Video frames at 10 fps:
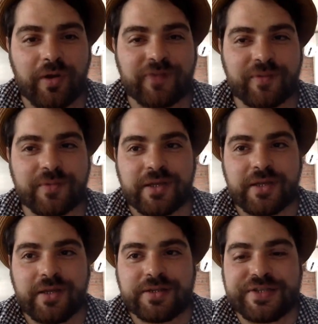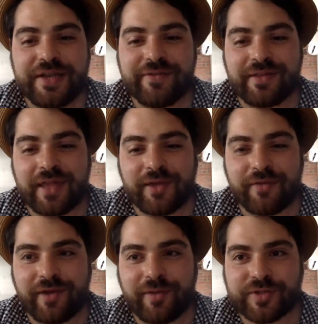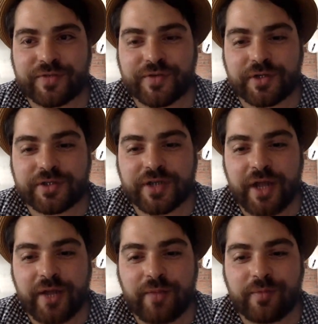Awesome. David, thank you very much for your time.